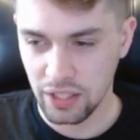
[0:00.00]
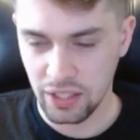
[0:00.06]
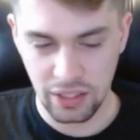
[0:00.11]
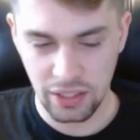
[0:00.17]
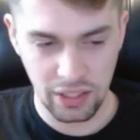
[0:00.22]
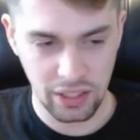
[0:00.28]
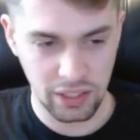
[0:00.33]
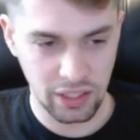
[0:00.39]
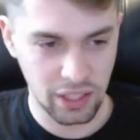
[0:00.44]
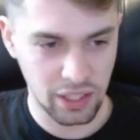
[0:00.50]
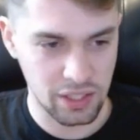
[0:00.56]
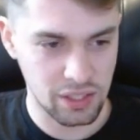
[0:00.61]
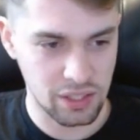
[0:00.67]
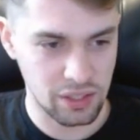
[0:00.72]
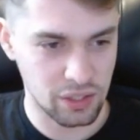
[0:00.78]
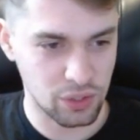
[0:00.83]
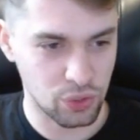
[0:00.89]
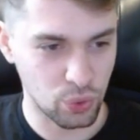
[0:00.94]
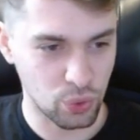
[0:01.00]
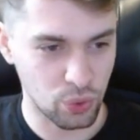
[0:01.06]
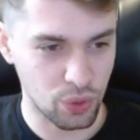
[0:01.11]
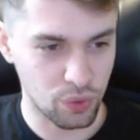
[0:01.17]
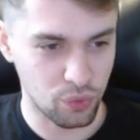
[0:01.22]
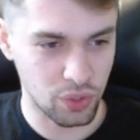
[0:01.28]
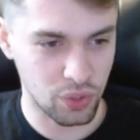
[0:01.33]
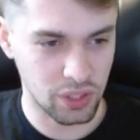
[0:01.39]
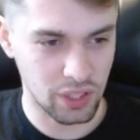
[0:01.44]
in the next 2 or
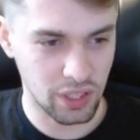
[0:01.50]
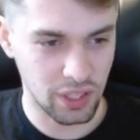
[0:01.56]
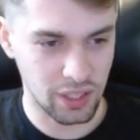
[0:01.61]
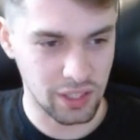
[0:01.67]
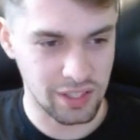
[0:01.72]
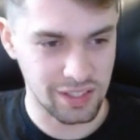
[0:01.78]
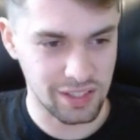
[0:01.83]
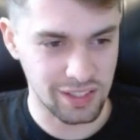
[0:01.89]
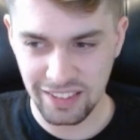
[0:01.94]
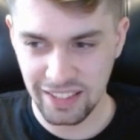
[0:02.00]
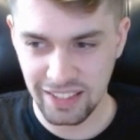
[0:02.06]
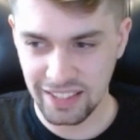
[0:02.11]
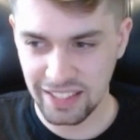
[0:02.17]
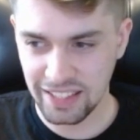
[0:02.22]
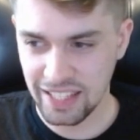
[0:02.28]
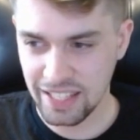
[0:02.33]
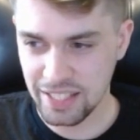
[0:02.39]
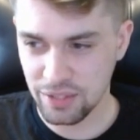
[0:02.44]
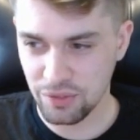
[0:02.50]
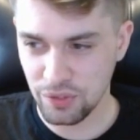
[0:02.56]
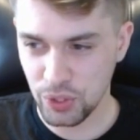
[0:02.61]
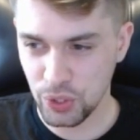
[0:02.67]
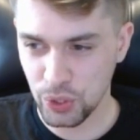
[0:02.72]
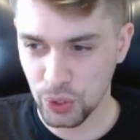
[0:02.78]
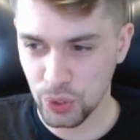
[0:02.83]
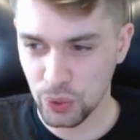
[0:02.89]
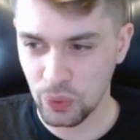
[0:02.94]
3 days in the next
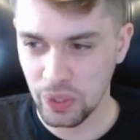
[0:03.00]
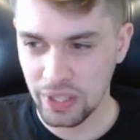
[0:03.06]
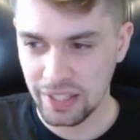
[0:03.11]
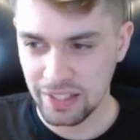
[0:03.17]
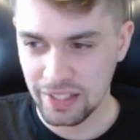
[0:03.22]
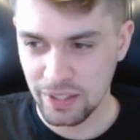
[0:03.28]
video.